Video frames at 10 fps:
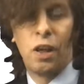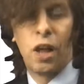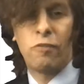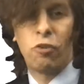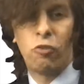
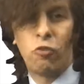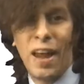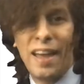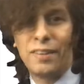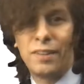of a
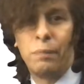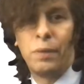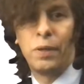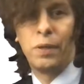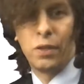
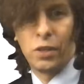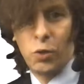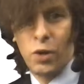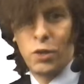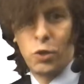random
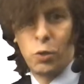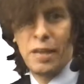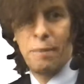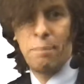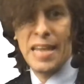critical
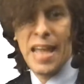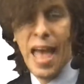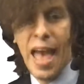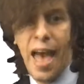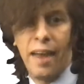bid b
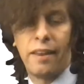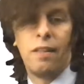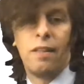hat